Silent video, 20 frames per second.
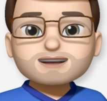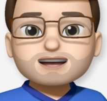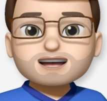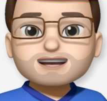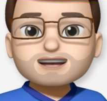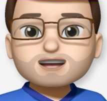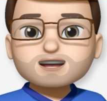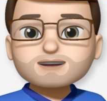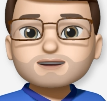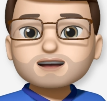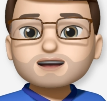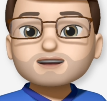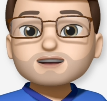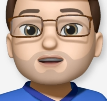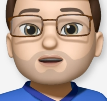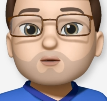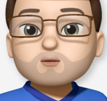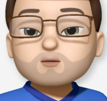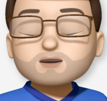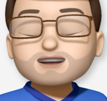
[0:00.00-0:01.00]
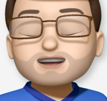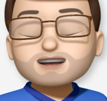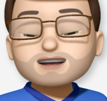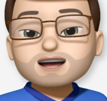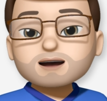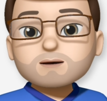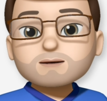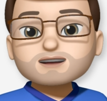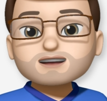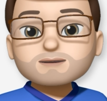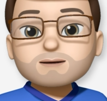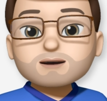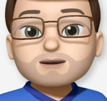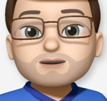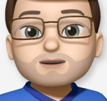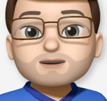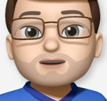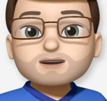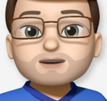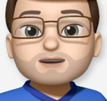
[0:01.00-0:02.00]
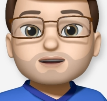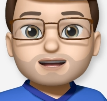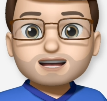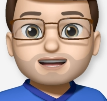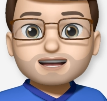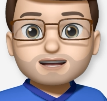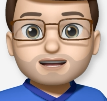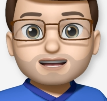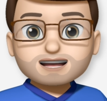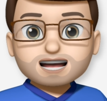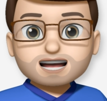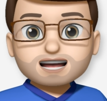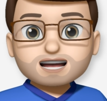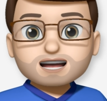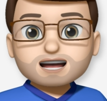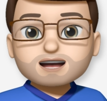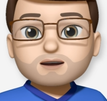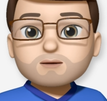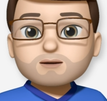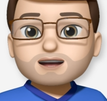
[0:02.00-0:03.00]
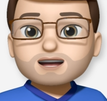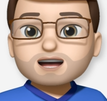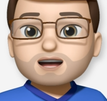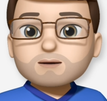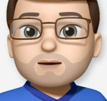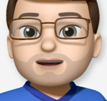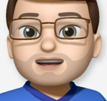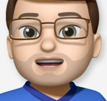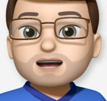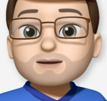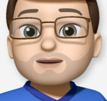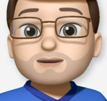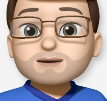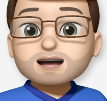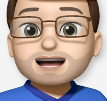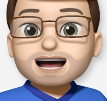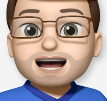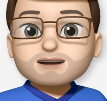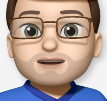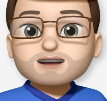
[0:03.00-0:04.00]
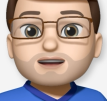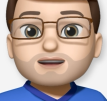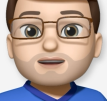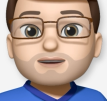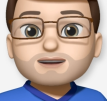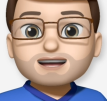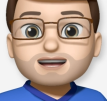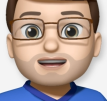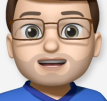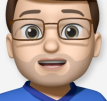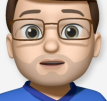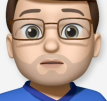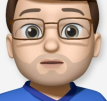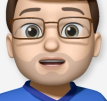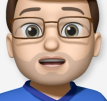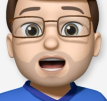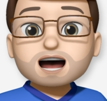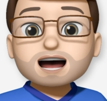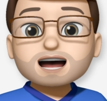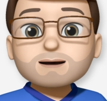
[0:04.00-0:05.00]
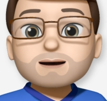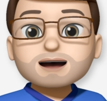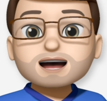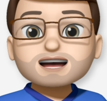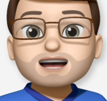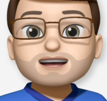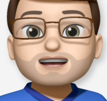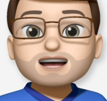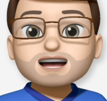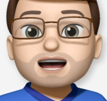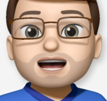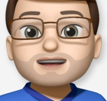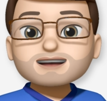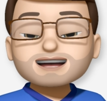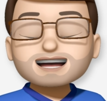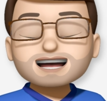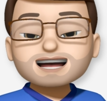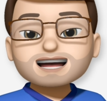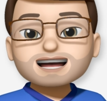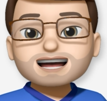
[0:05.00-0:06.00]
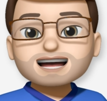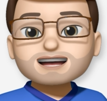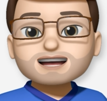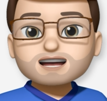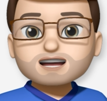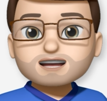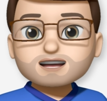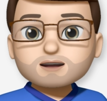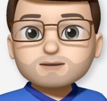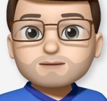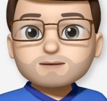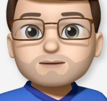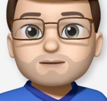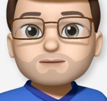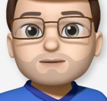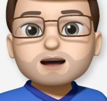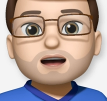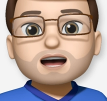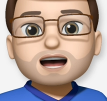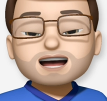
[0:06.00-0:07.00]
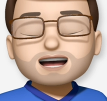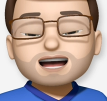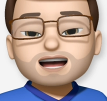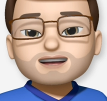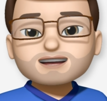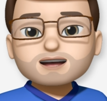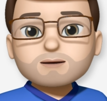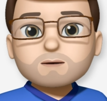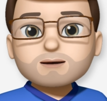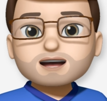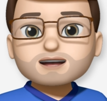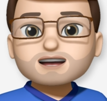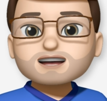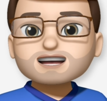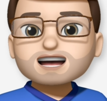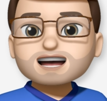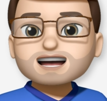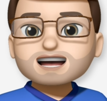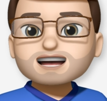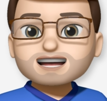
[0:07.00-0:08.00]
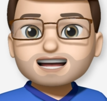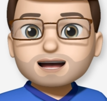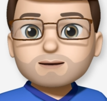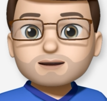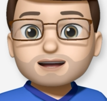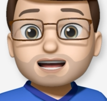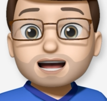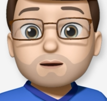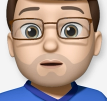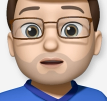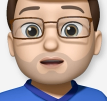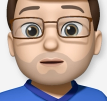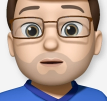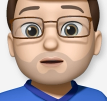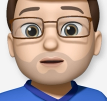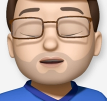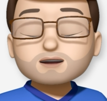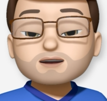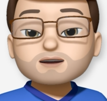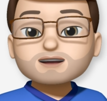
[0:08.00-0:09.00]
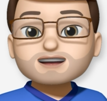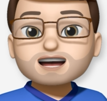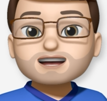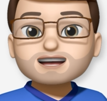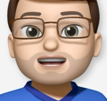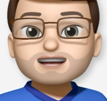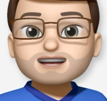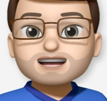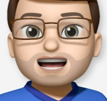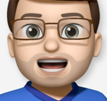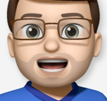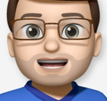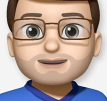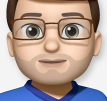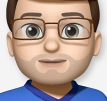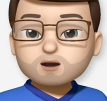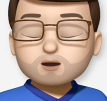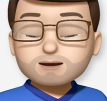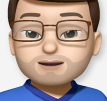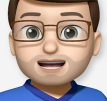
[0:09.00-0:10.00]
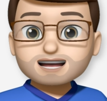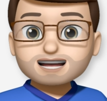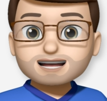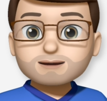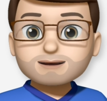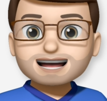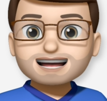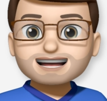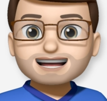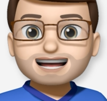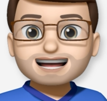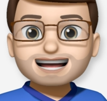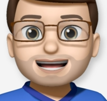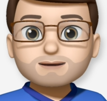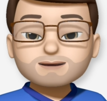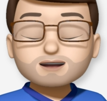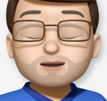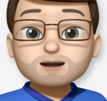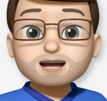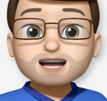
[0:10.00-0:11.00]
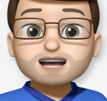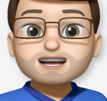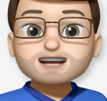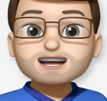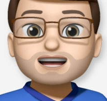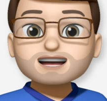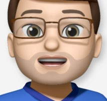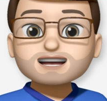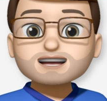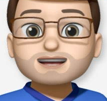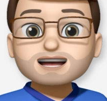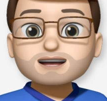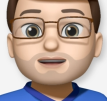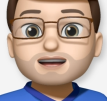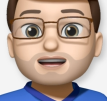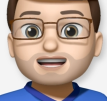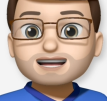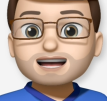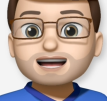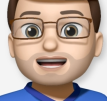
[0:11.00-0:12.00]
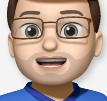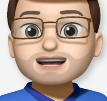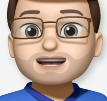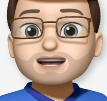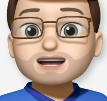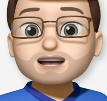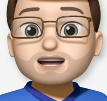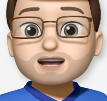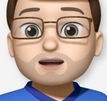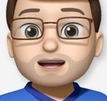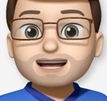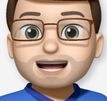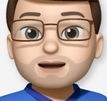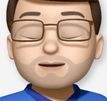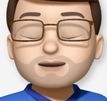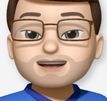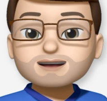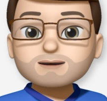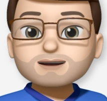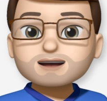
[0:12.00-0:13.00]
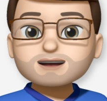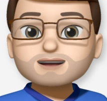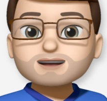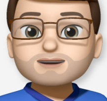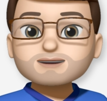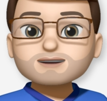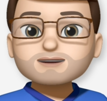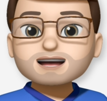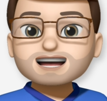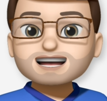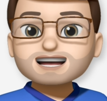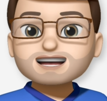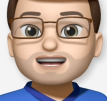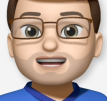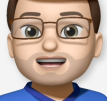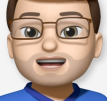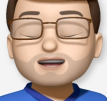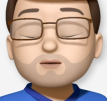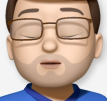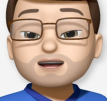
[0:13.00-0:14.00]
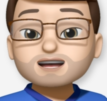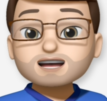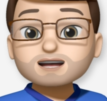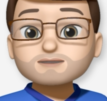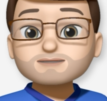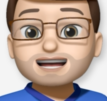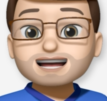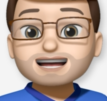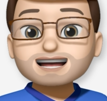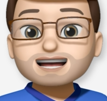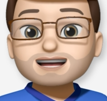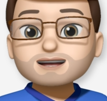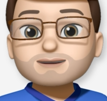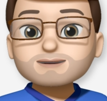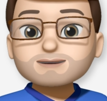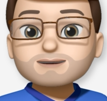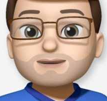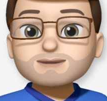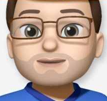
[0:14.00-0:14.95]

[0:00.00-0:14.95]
this new version also comes with Bluetooth connectivity, which opens up some clever new features with the iPad it's currently connected to. Let's jump into the Settings app and tap onto Bluetooth settings here. Almost immediately, you're going to see Skriva Stylus showing up as a Bluetooth device, which is brand new.